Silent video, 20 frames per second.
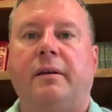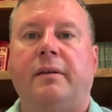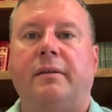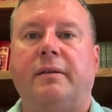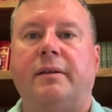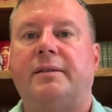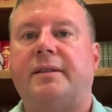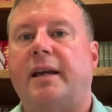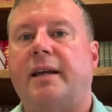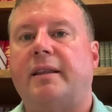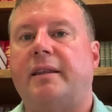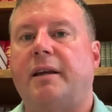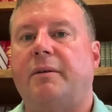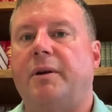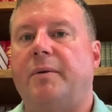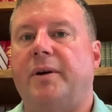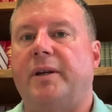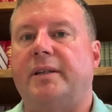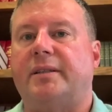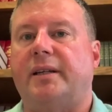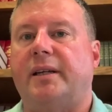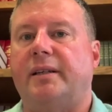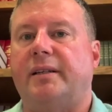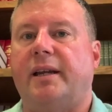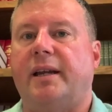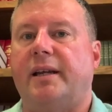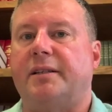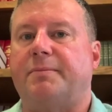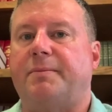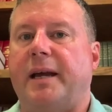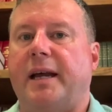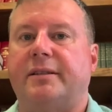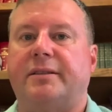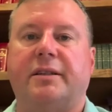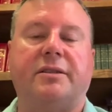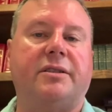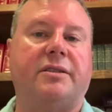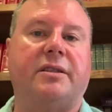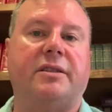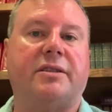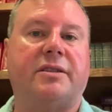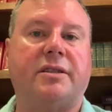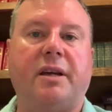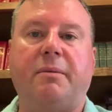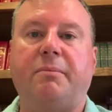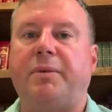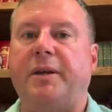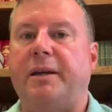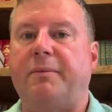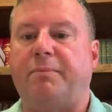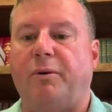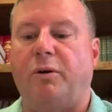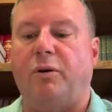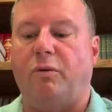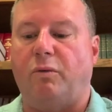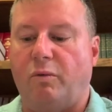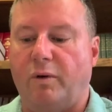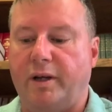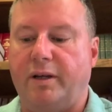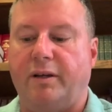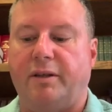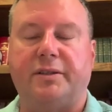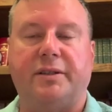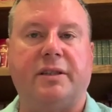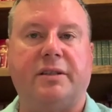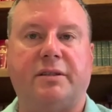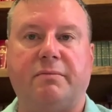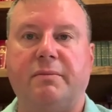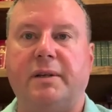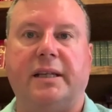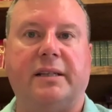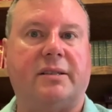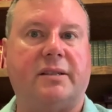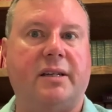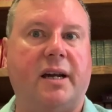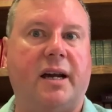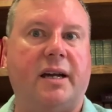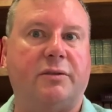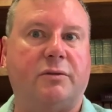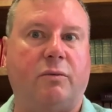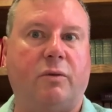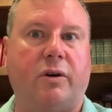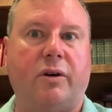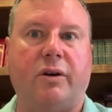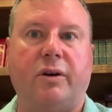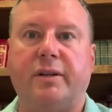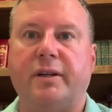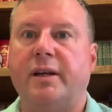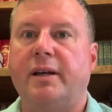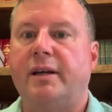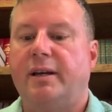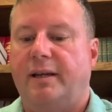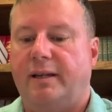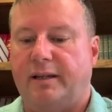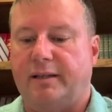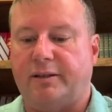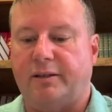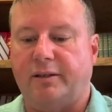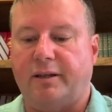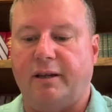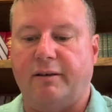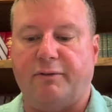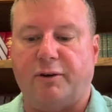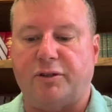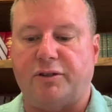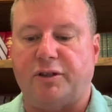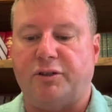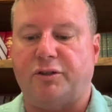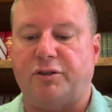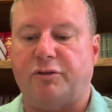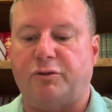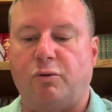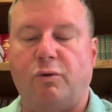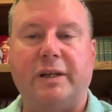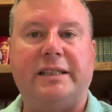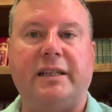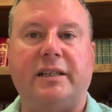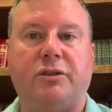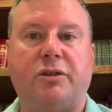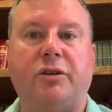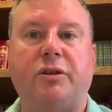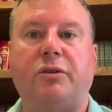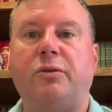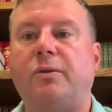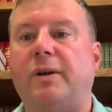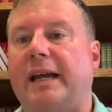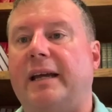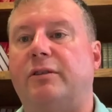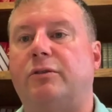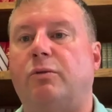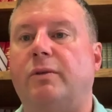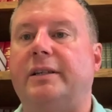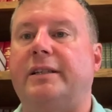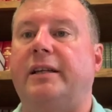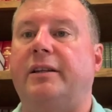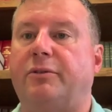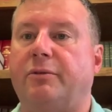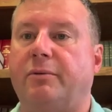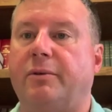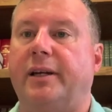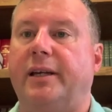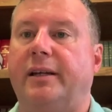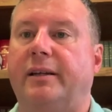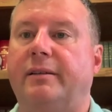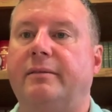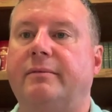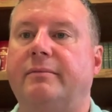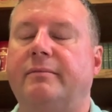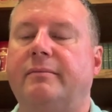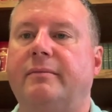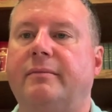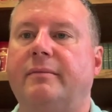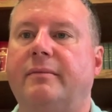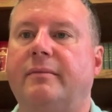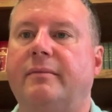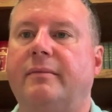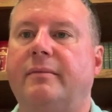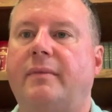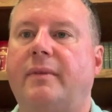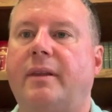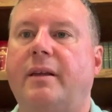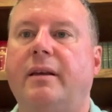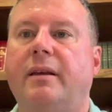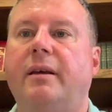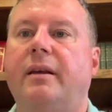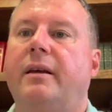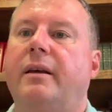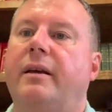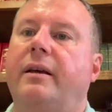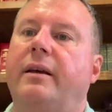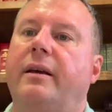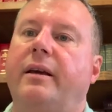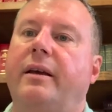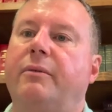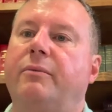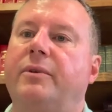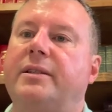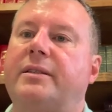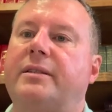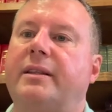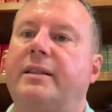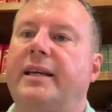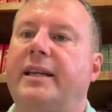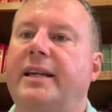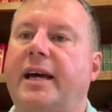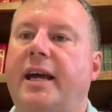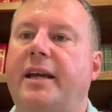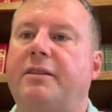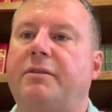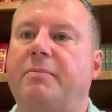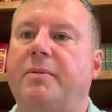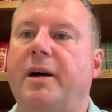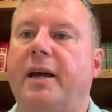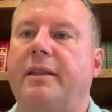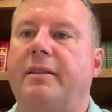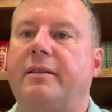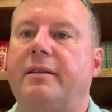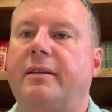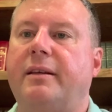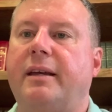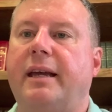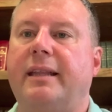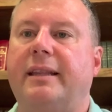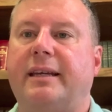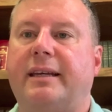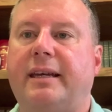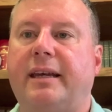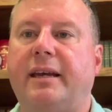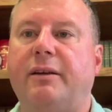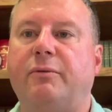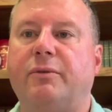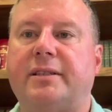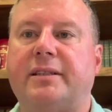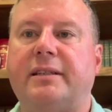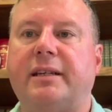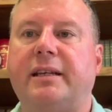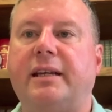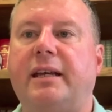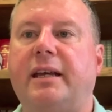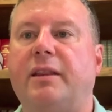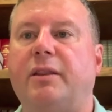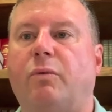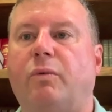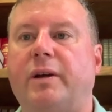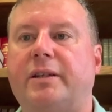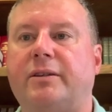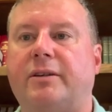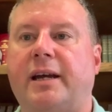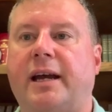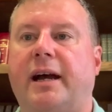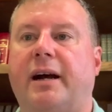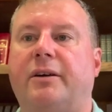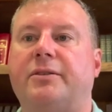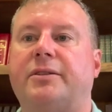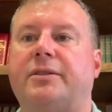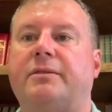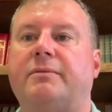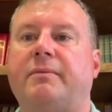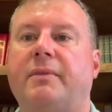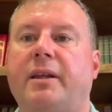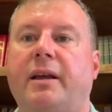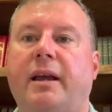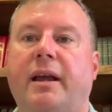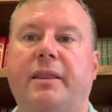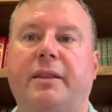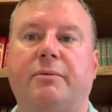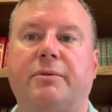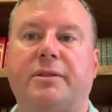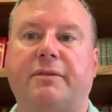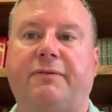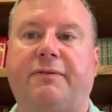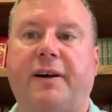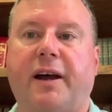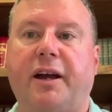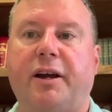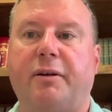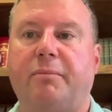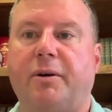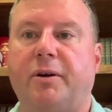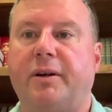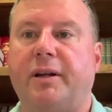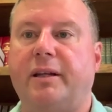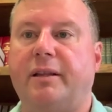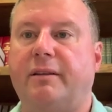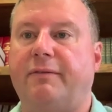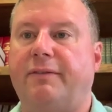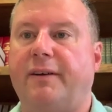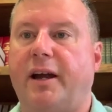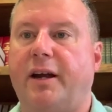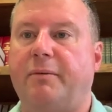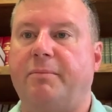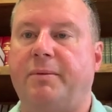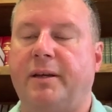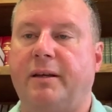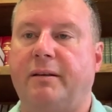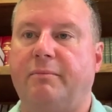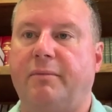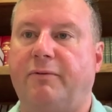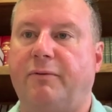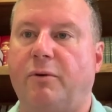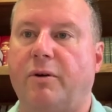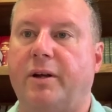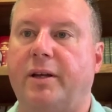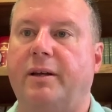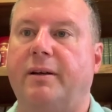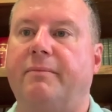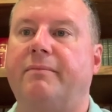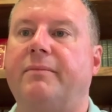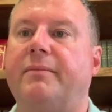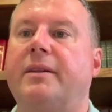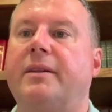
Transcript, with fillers: The second thing we want to see in today's passage is that some people will dismiss God's word. Let's look at verses 22 and 23. It was the ninth month, and the king was sitting in the winter house, and there was a fire burning in the fire pit before him.